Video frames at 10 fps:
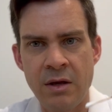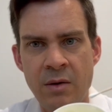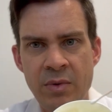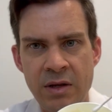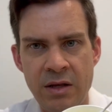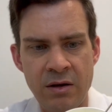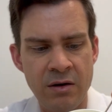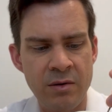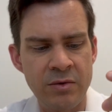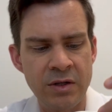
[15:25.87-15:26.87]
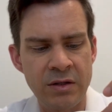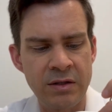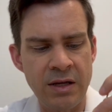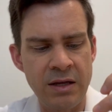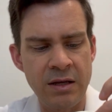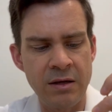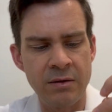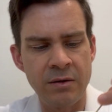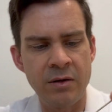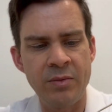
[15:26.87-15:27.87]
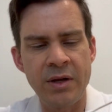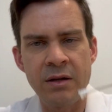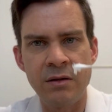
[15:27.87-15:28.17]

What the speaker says: But here I'm just taking a little bit.